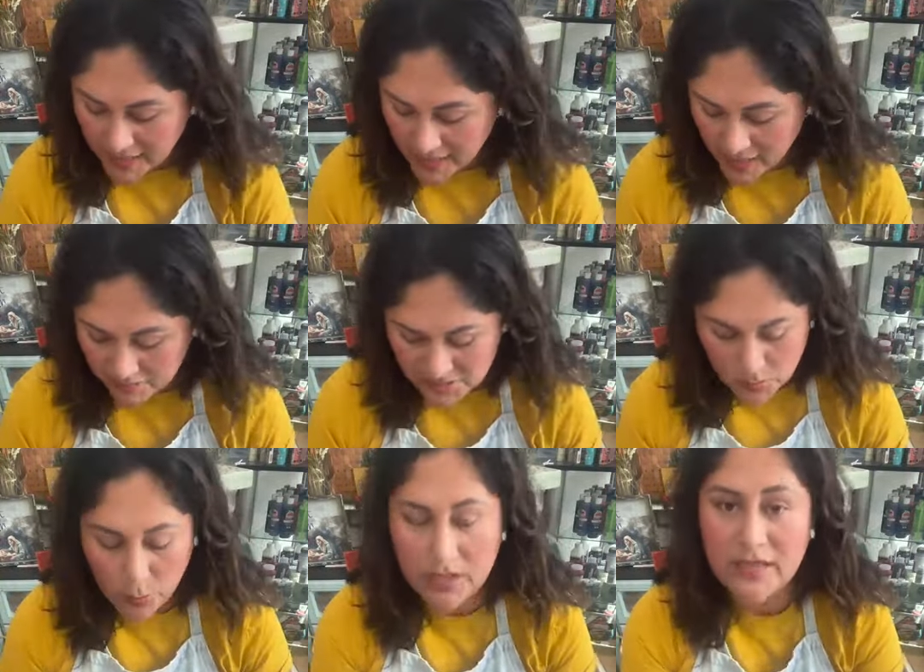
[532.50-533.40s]
it
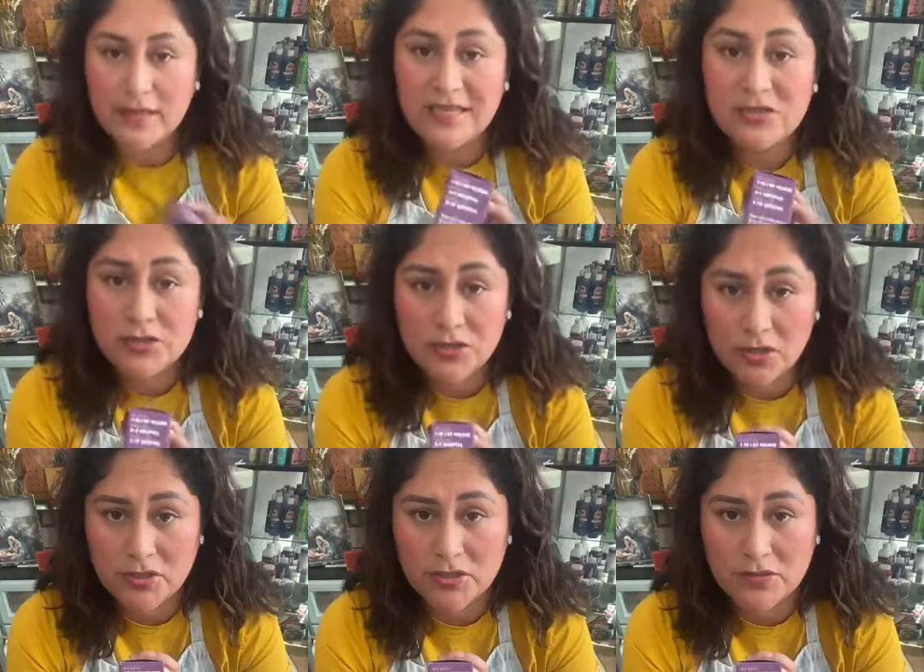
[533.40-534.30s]
comes with
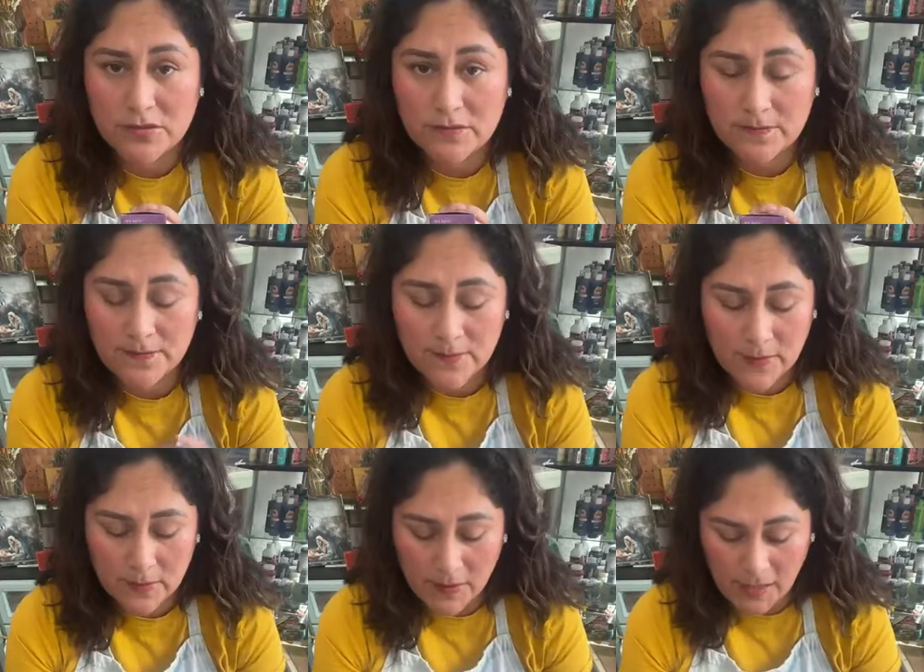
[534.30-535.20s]
instructions,
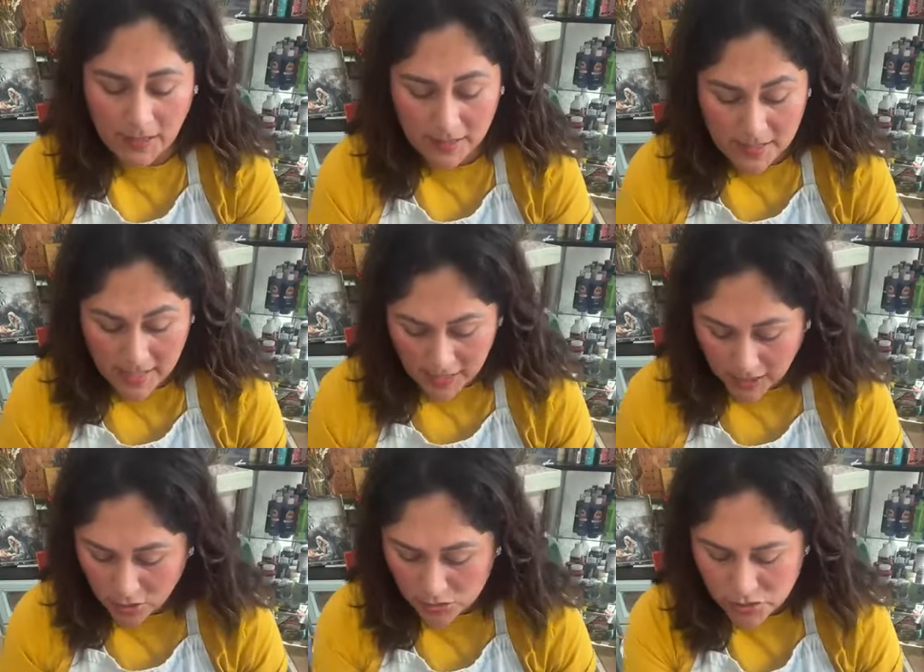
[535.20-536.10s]
okay?
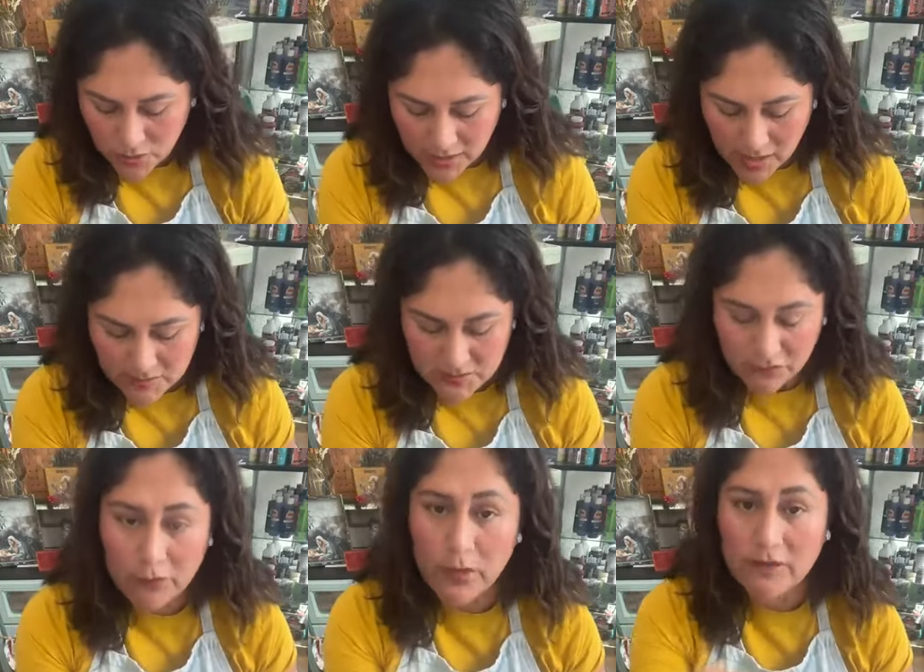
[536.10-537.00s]
And also it
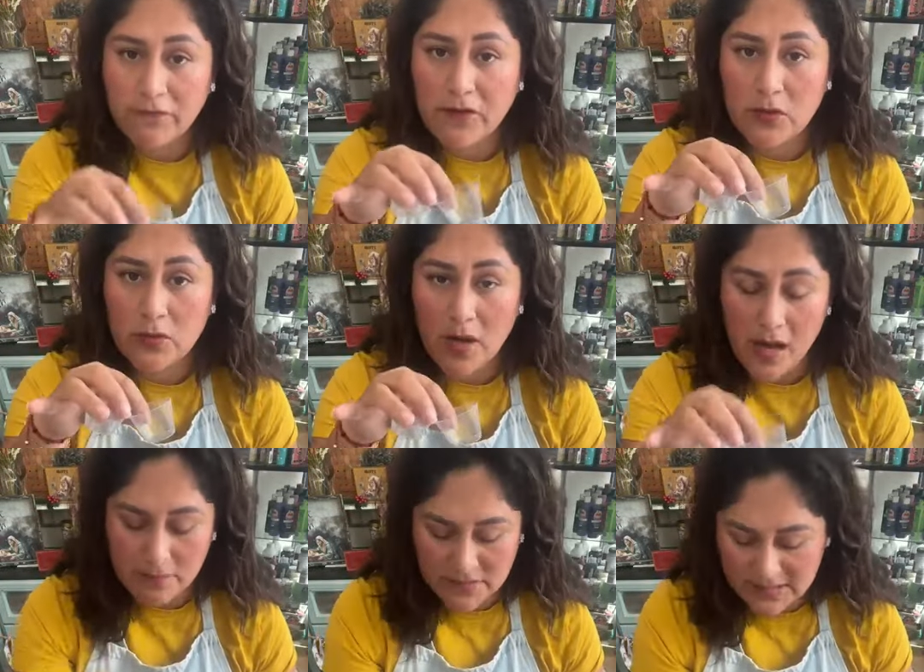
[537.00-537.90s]
comes with few
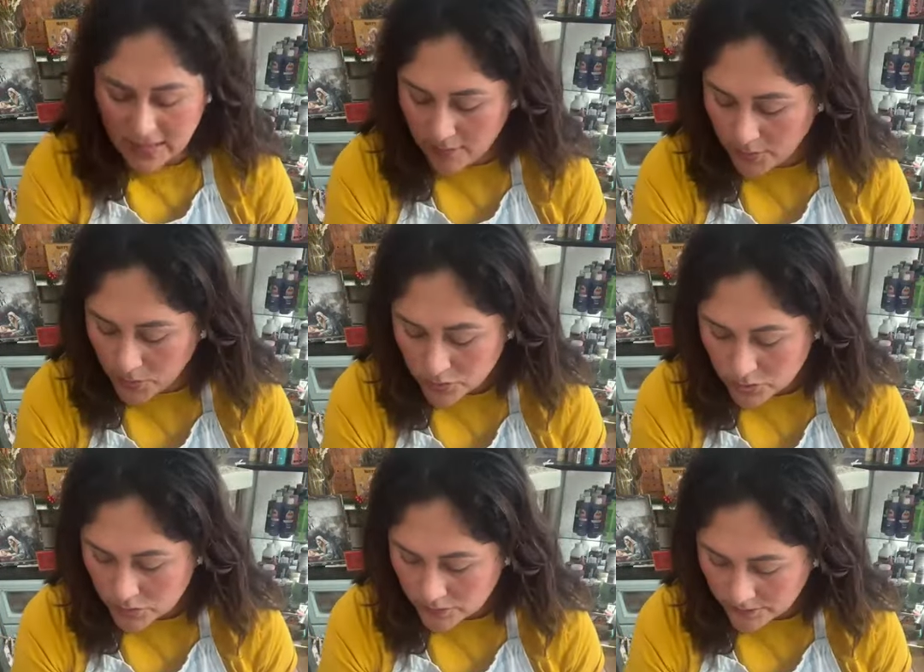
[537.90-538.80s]

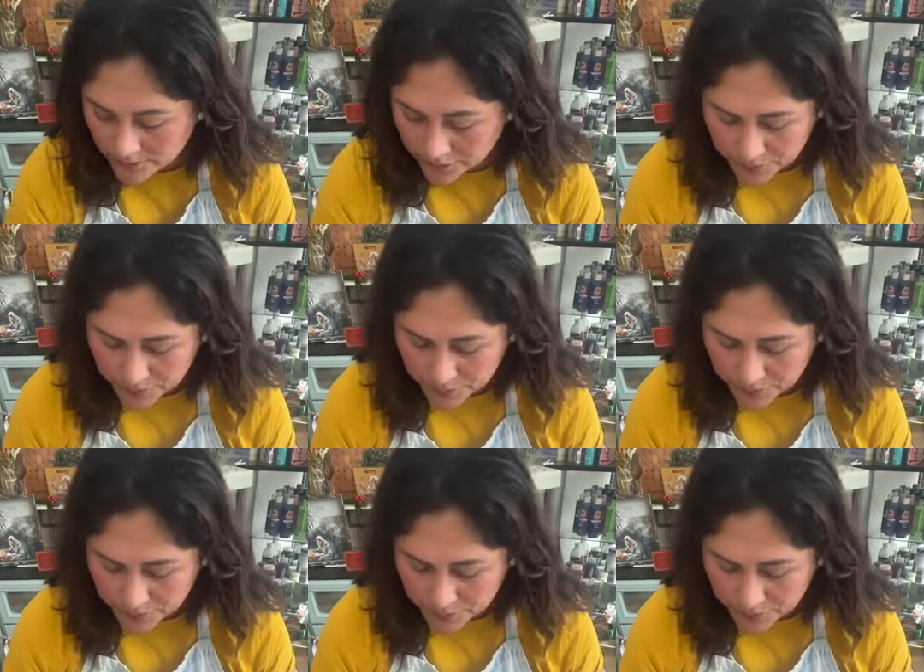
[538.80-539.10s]
samples.